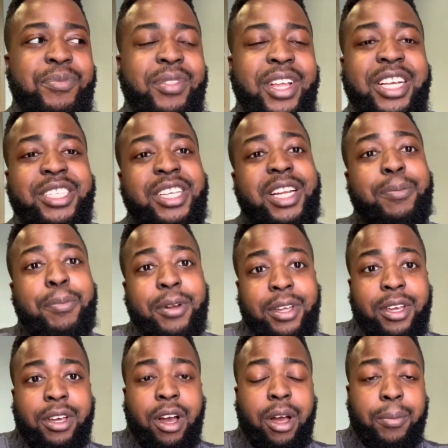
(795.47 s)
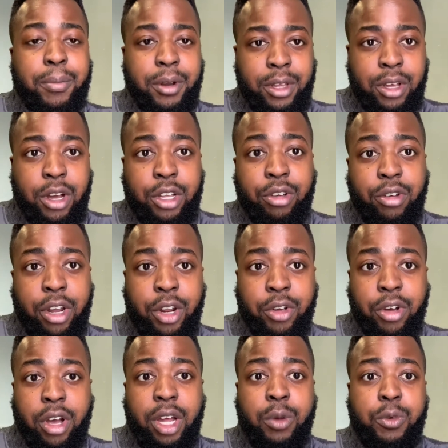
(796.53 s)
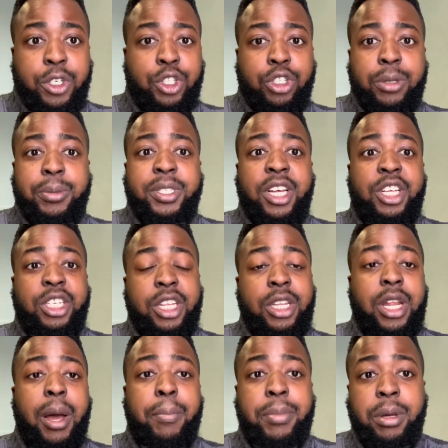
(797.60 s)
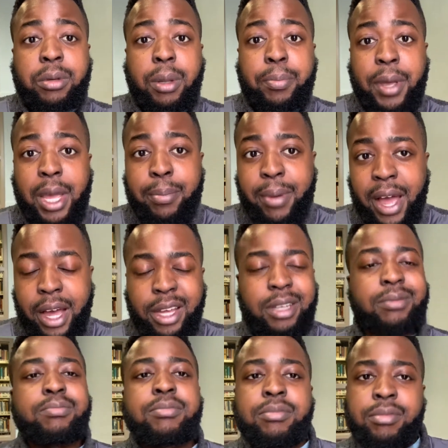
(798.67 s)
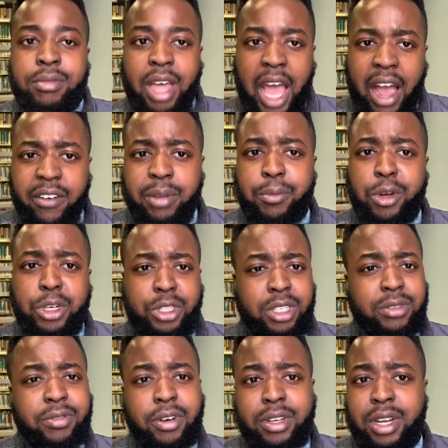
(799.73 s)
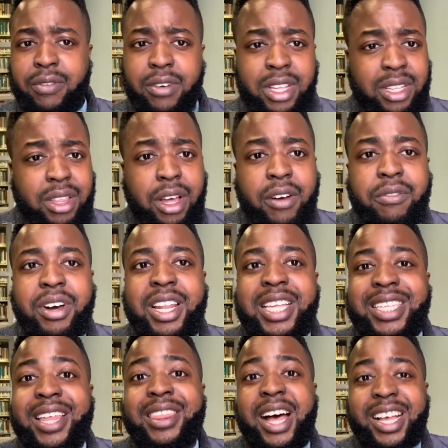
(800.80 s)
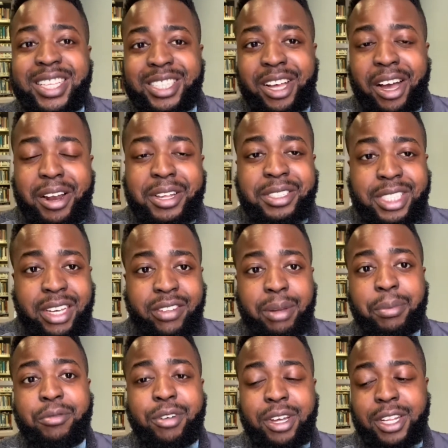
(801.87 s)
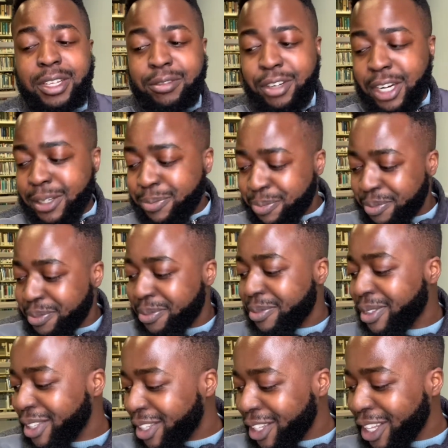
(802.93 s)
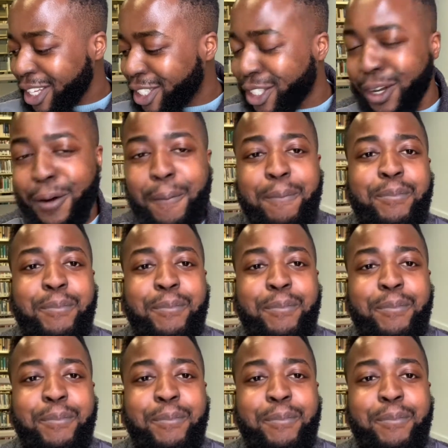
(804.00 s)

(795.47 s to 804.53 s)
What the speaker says: instead of putting it on your credit card, which you could potentially not be able to pay back, have an emergency fund of at least $1,000 saved up already, right? So